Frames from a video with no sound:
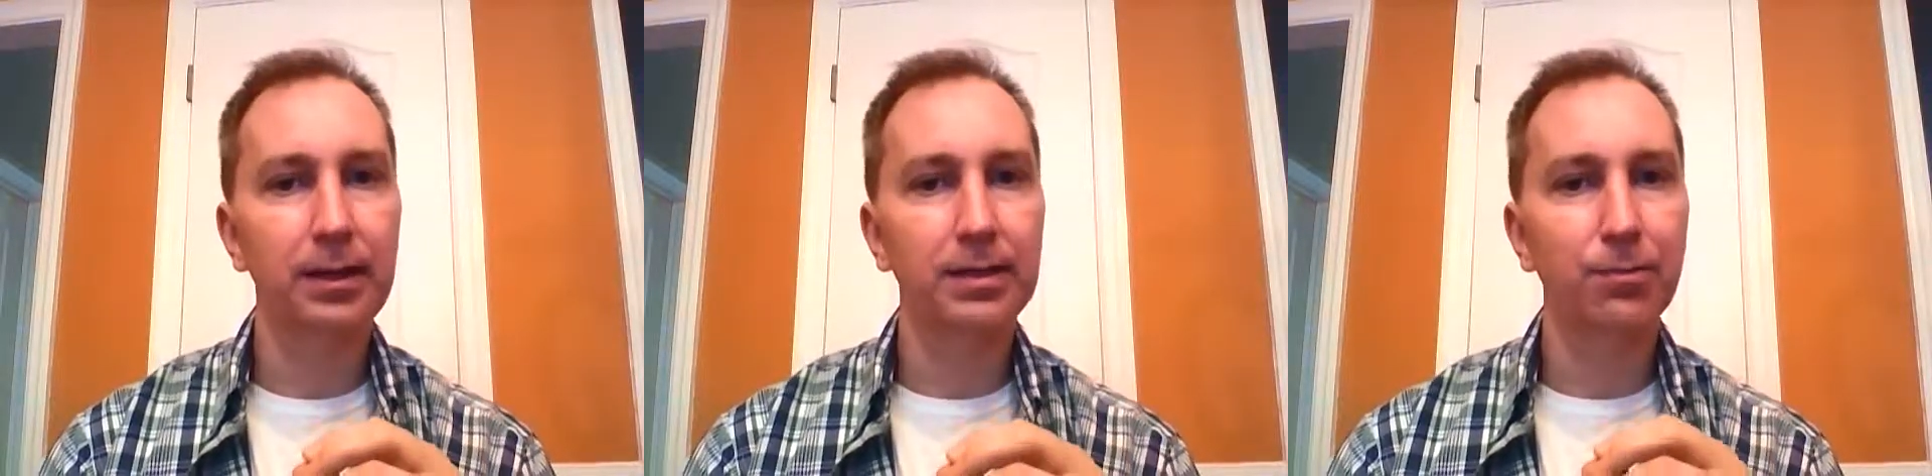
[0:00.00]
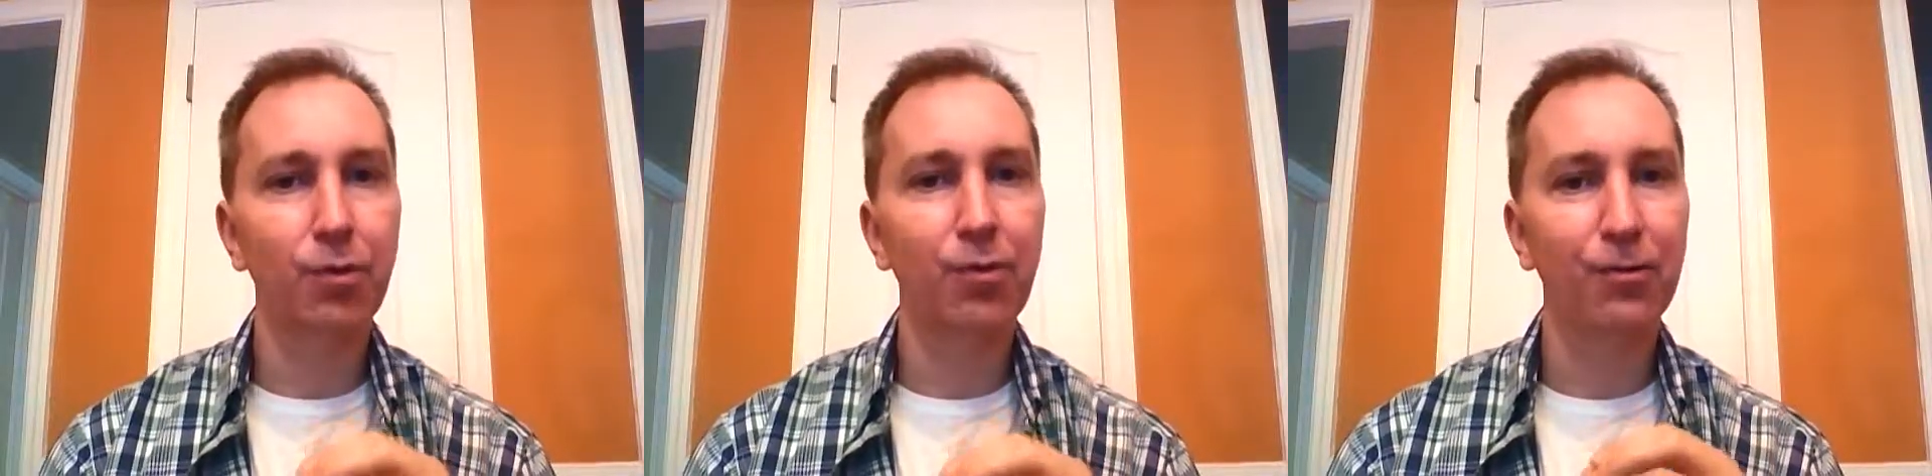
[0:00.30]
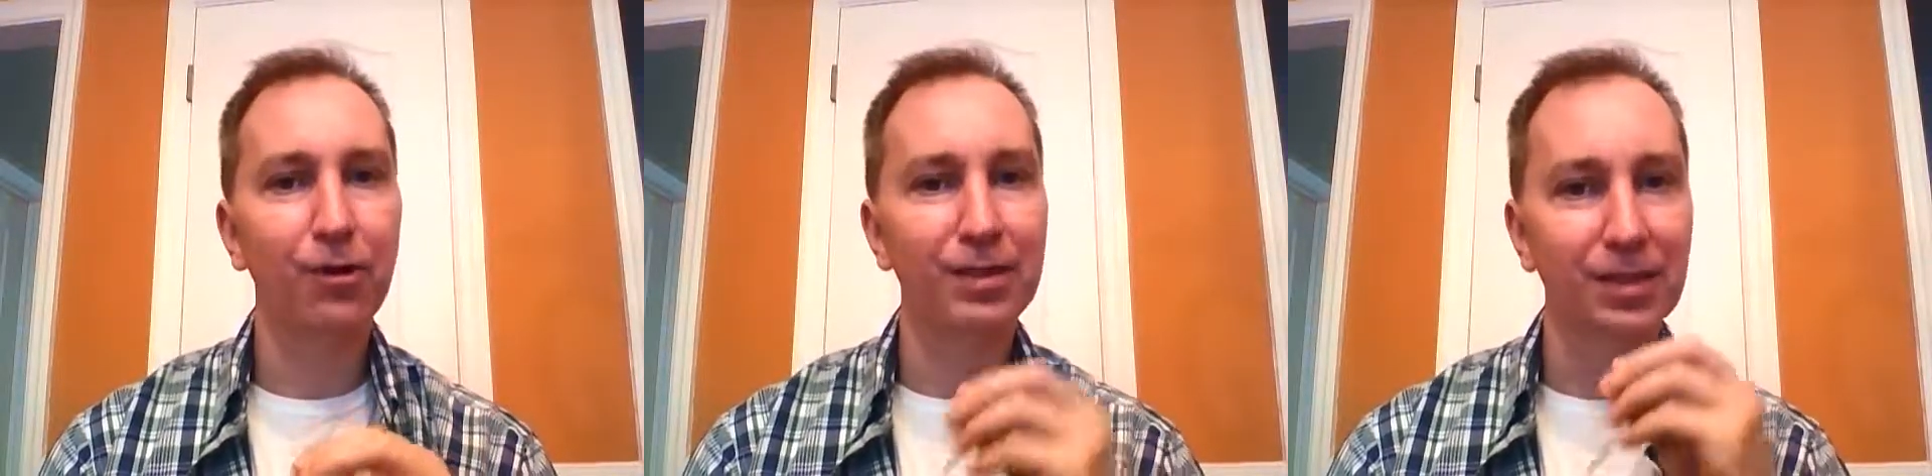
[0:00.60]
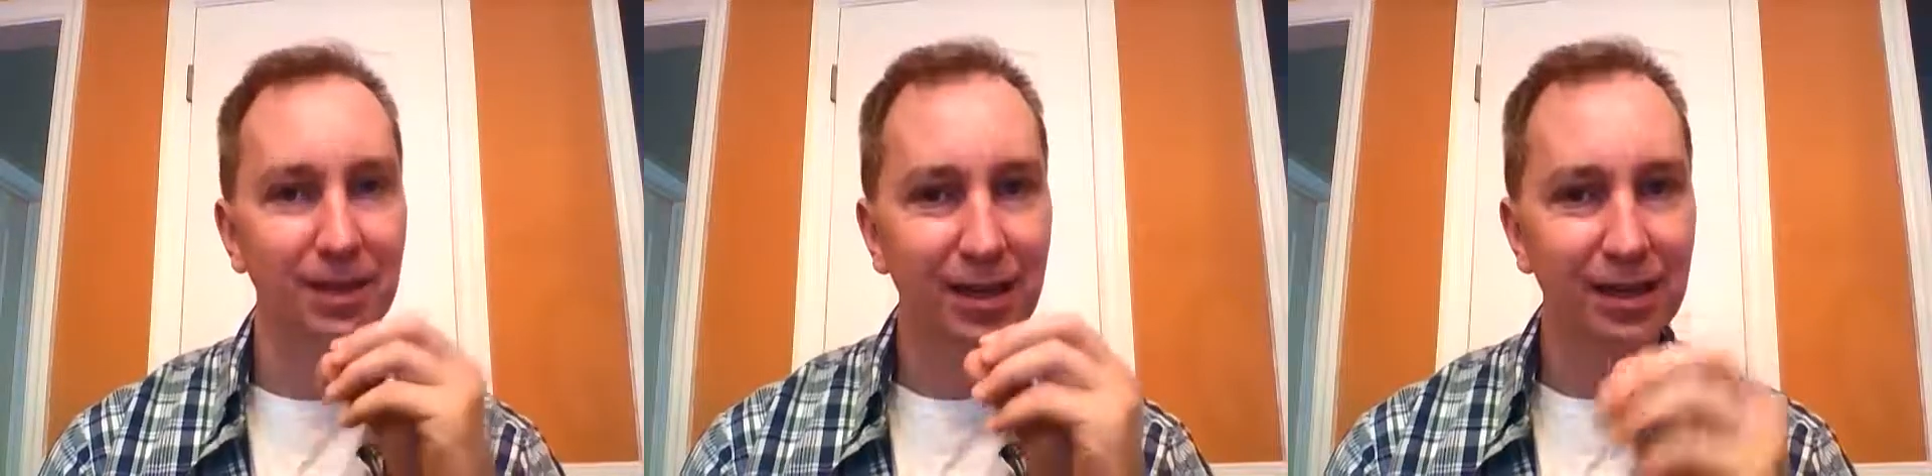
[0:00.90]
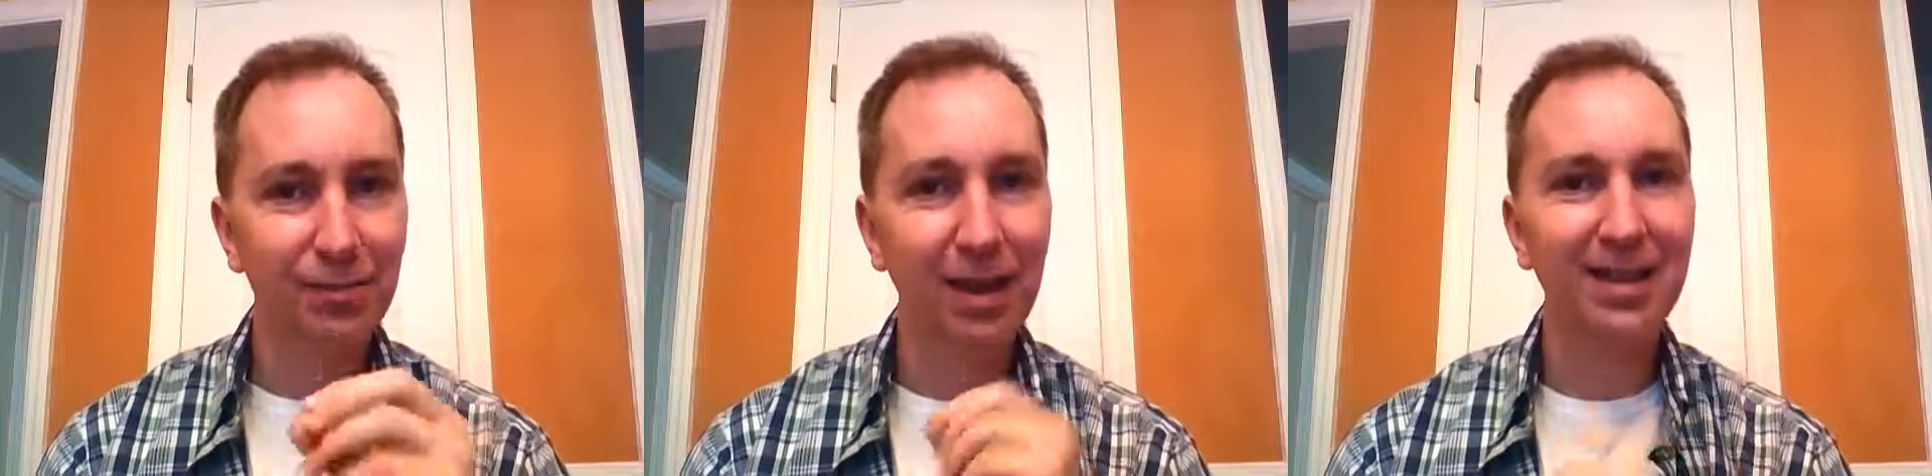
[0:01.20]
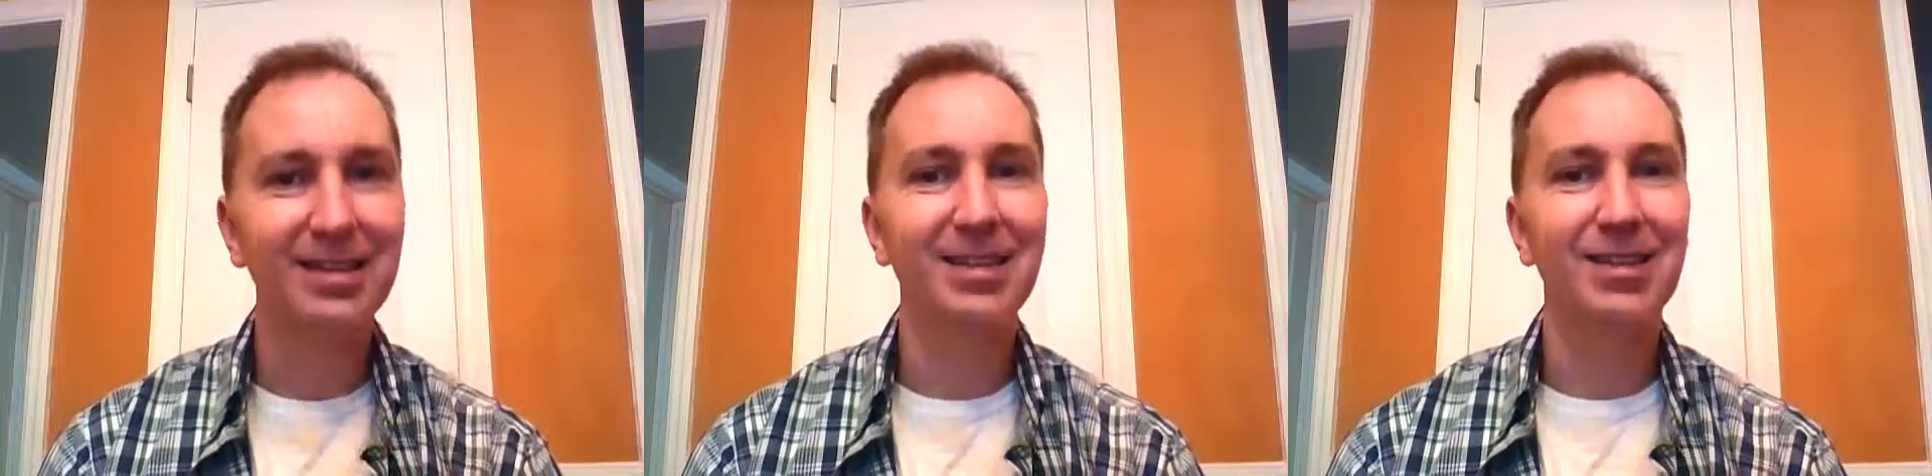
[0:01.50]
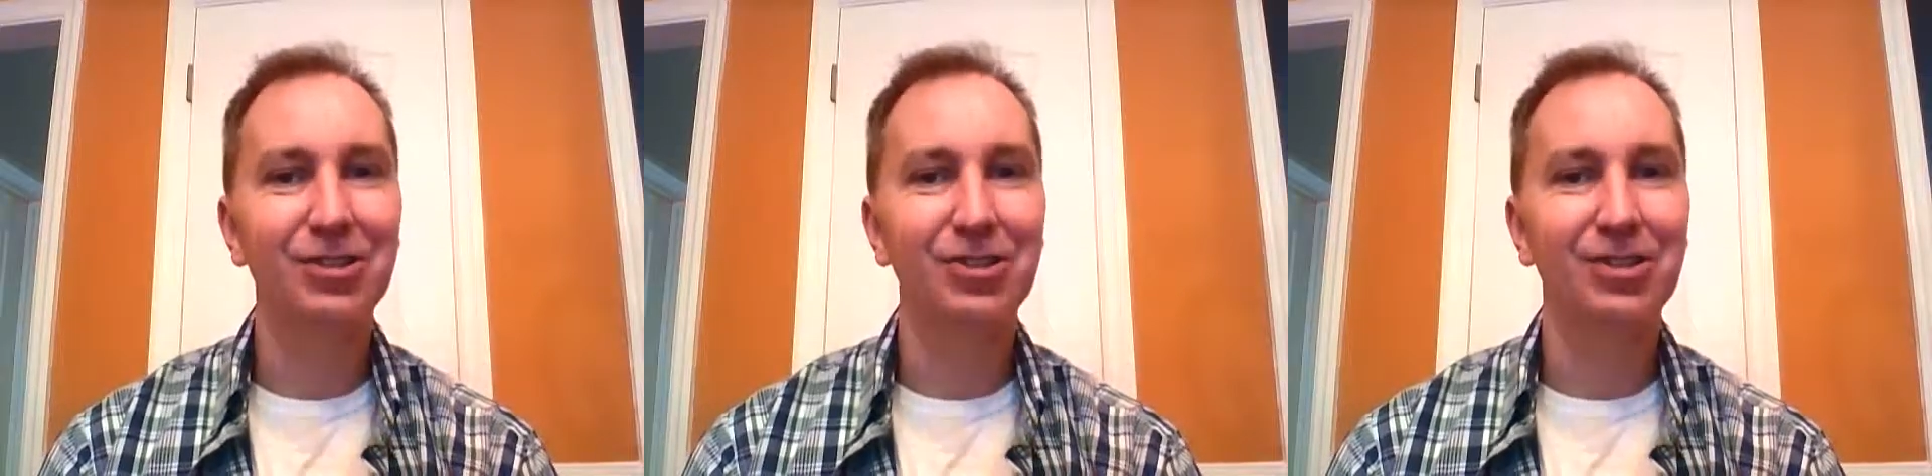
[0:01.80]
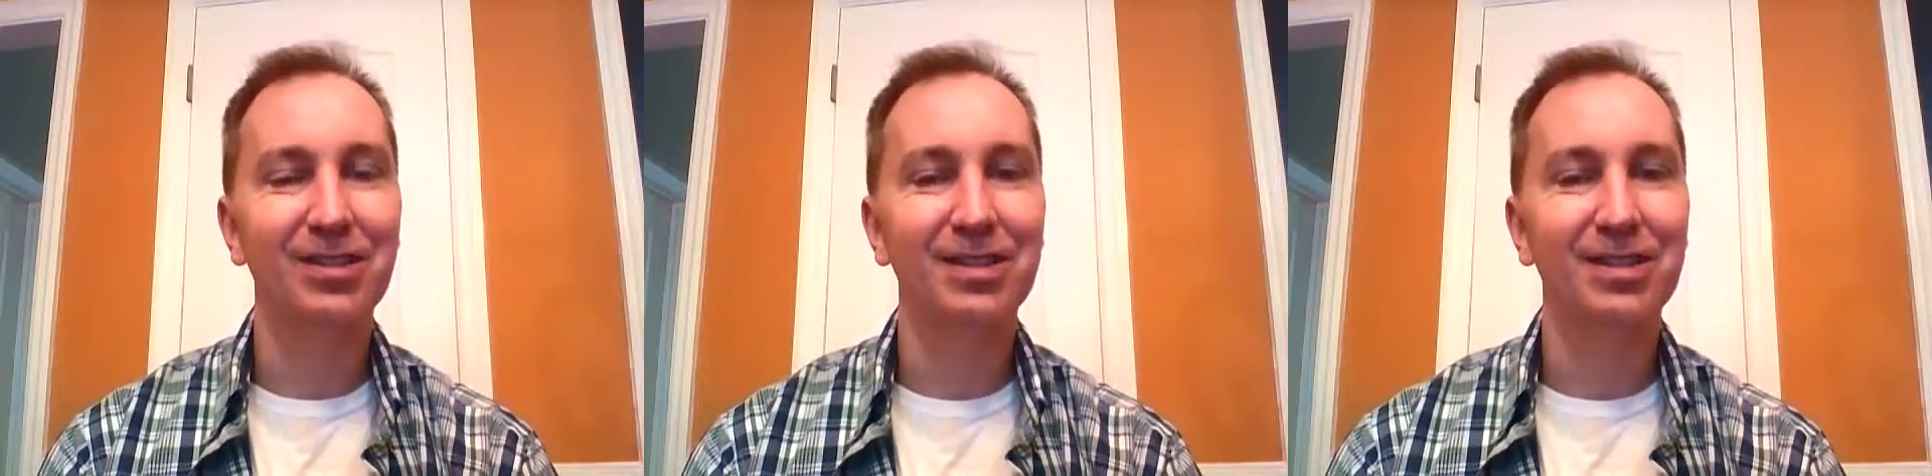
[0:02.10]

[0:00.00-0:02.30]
it's important for us to pay attention,